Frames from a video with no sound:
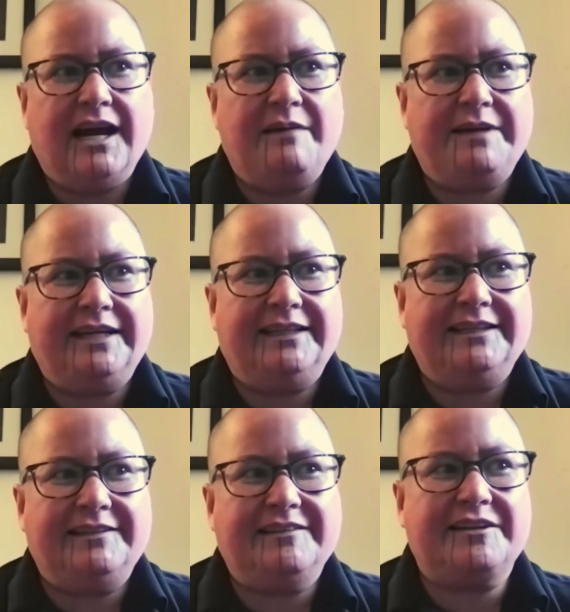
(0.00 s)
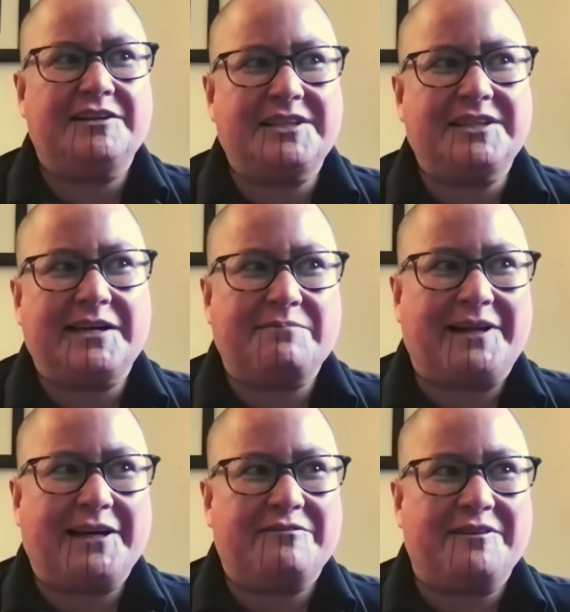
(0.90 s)
I mean, you can also like
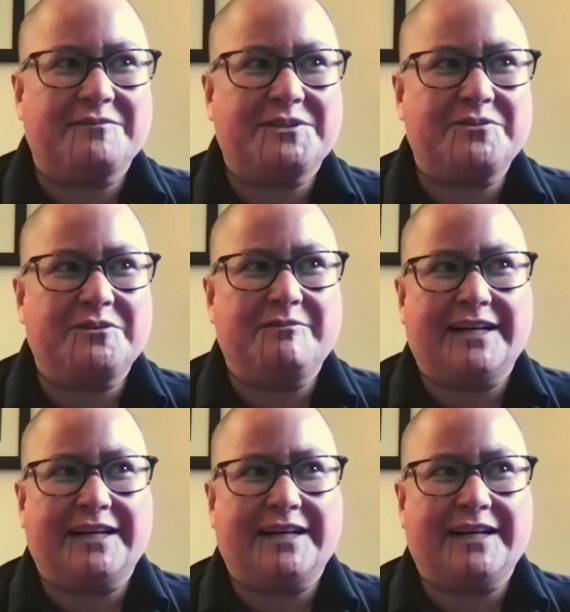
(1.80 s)
apply to film school,